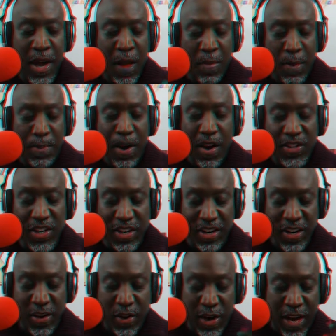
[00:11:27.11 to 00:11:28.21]
Prepare as
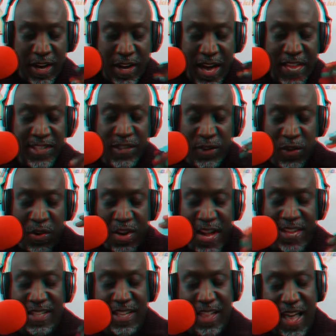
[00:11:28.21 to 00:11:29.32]
you're
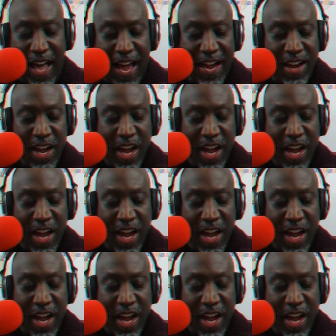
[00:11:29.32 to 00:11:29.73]
next in line.